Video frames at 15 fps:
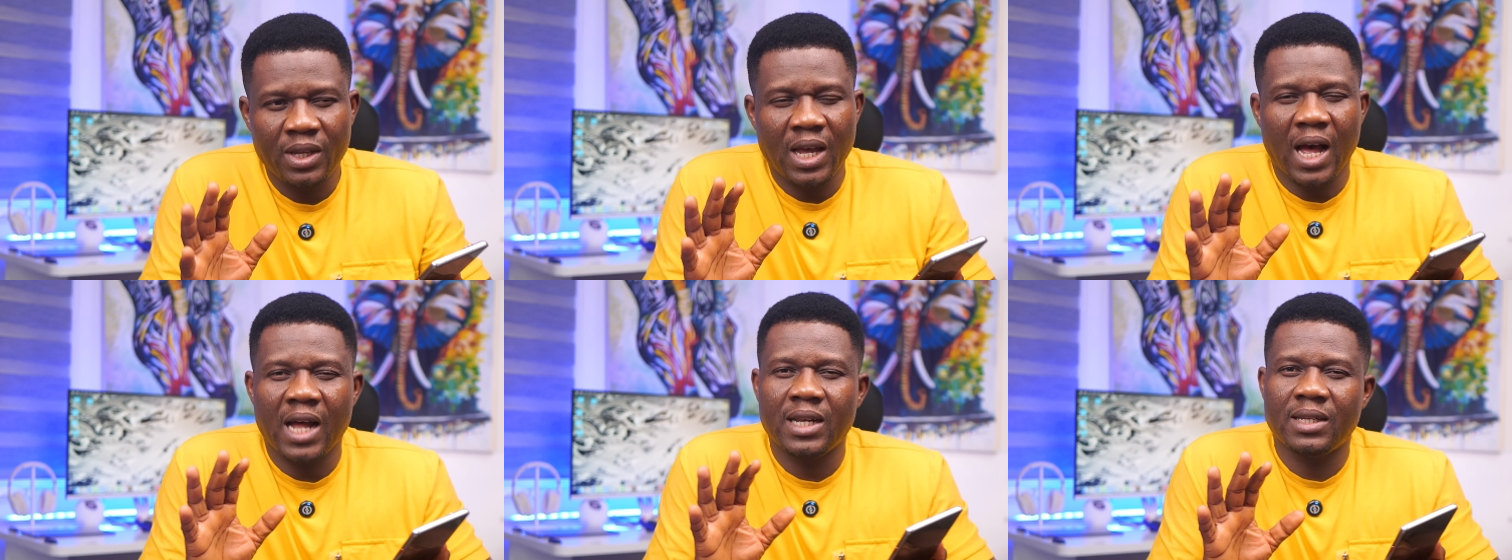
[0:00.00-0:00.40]

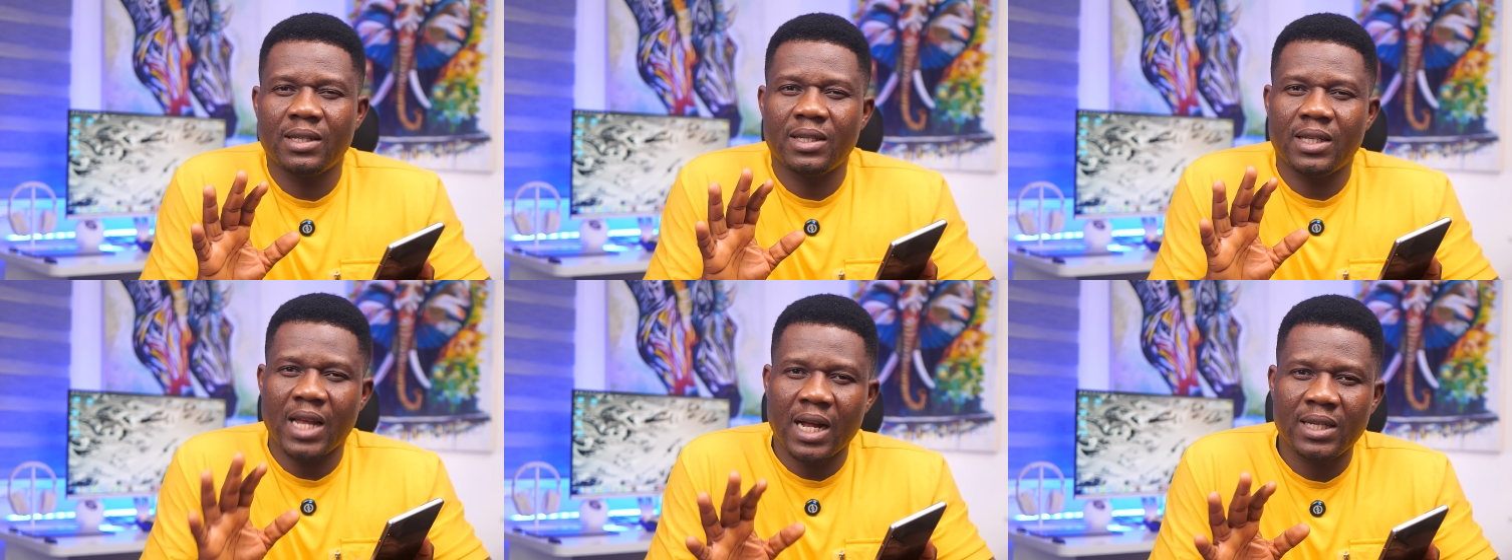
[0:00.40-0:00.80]
And
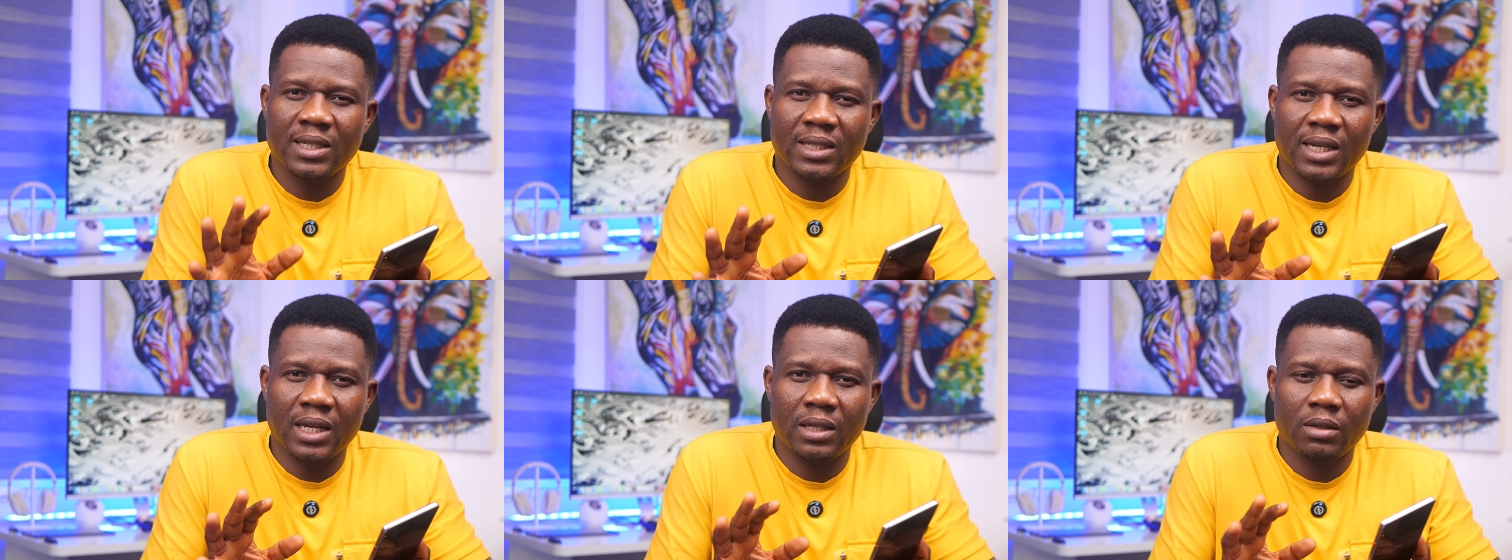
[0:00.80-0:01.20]
that
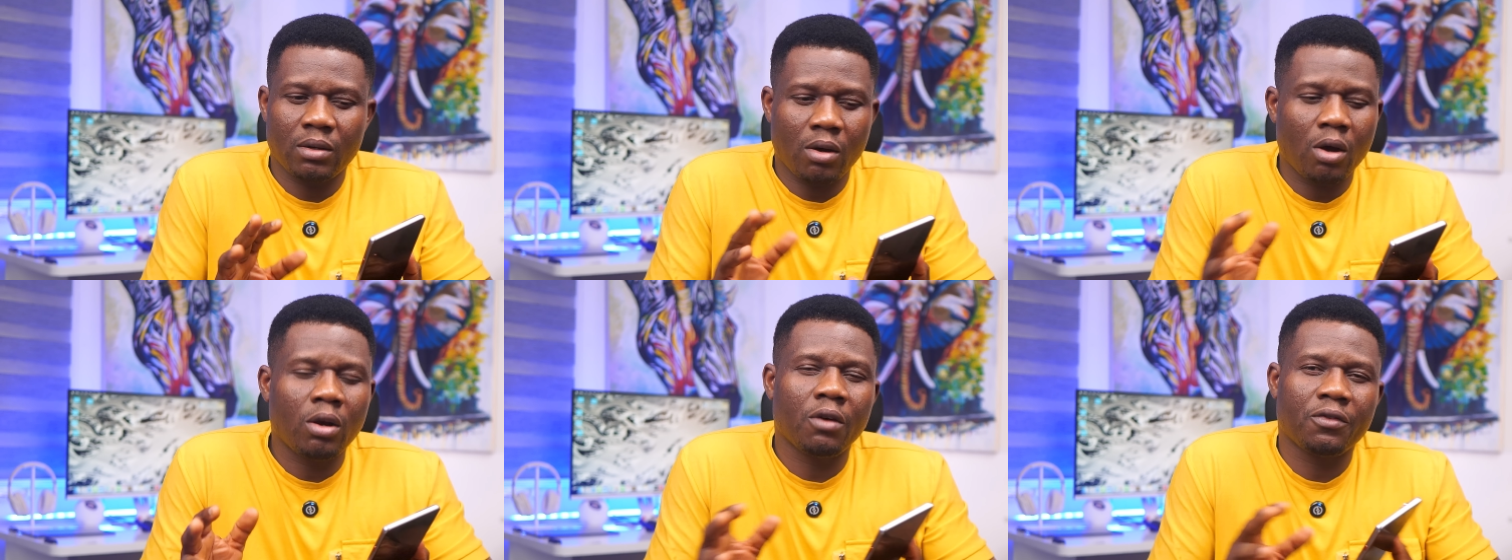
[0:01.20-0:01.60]
said,
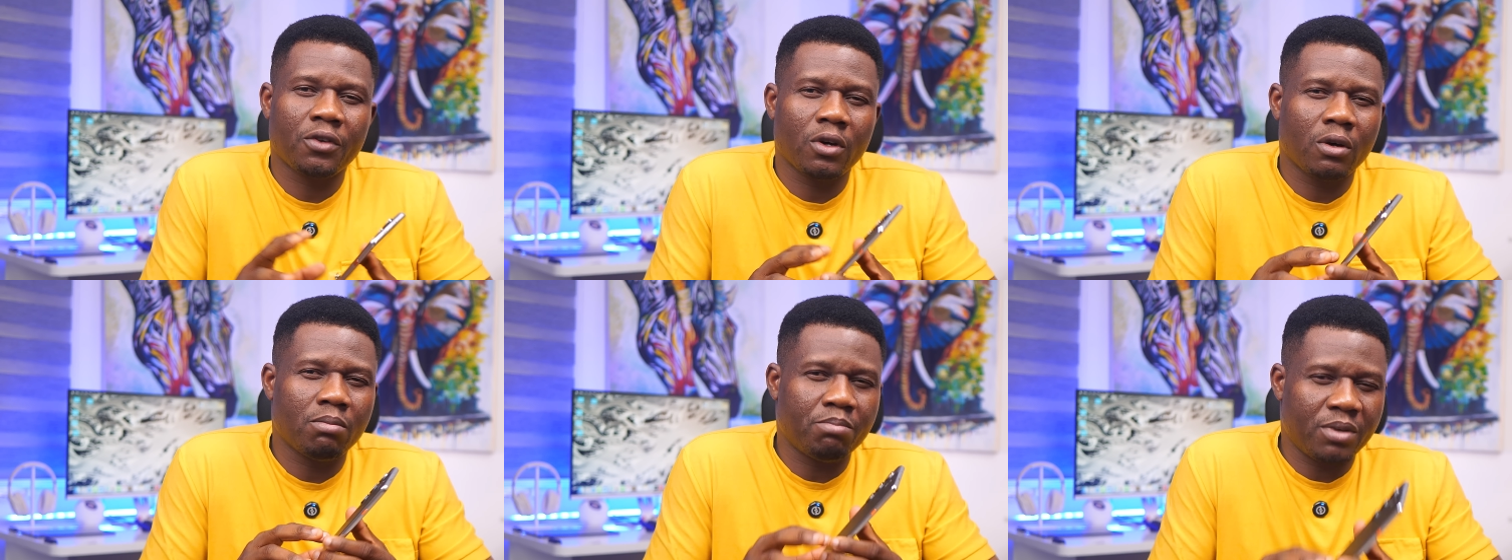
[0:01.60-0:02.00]
all of
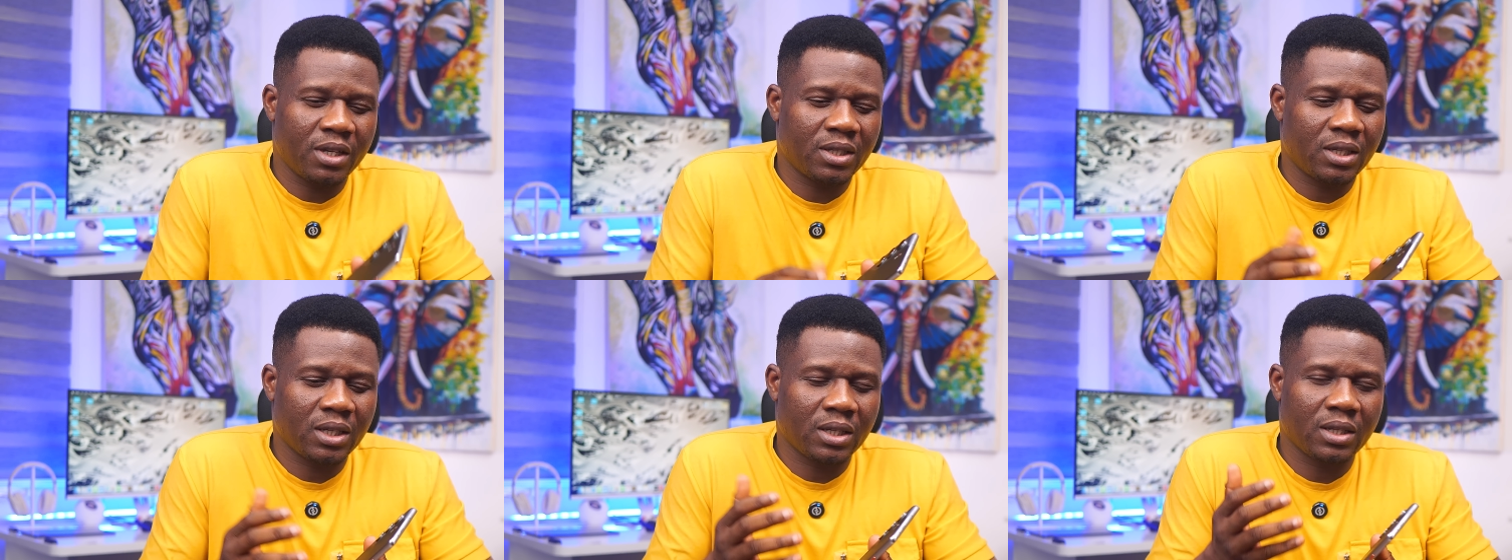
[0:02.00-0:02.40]
your
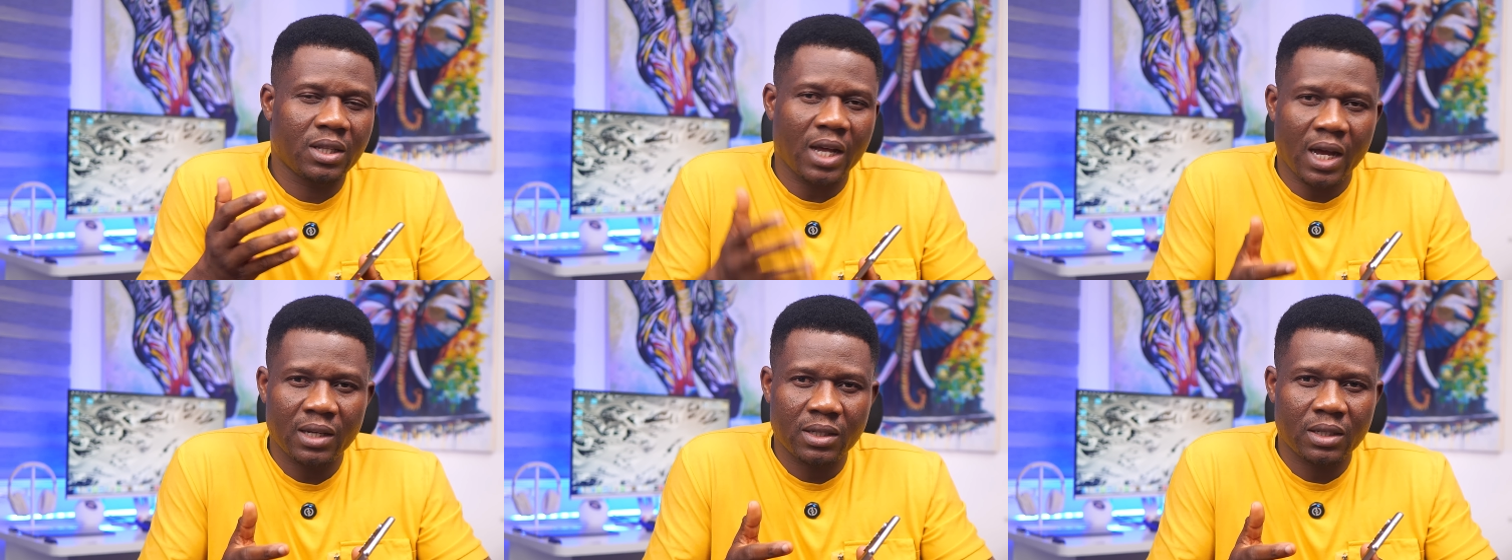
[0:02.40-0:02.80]
basic
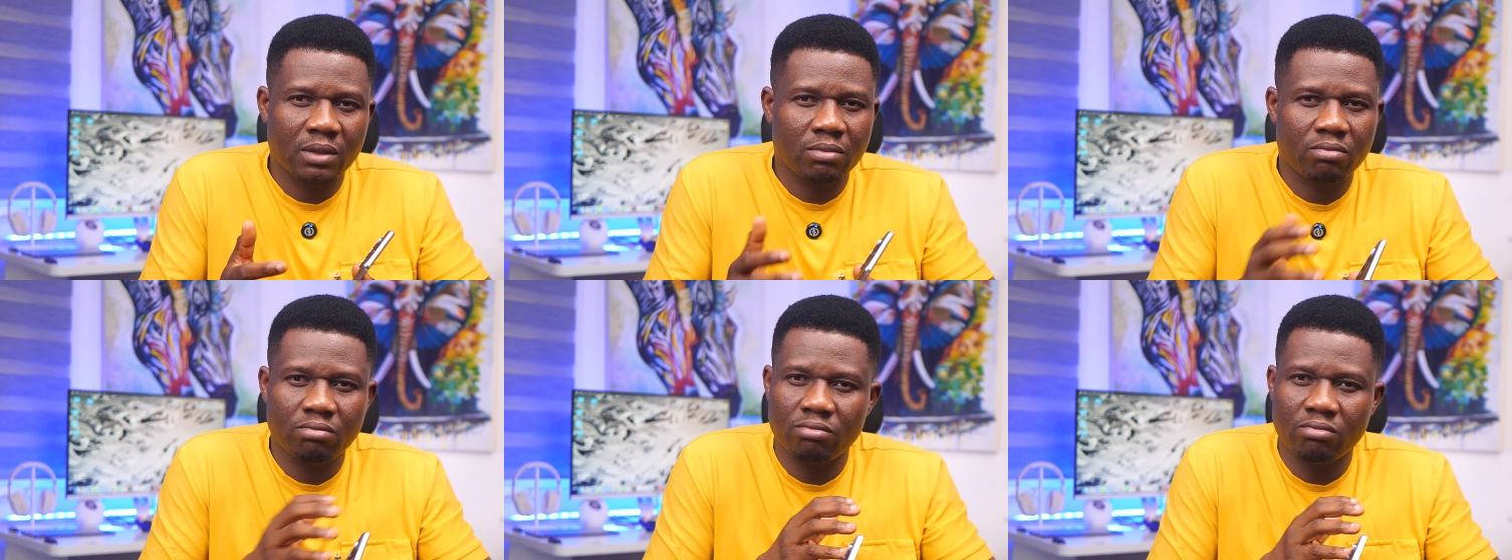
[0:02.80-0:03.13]
tasks,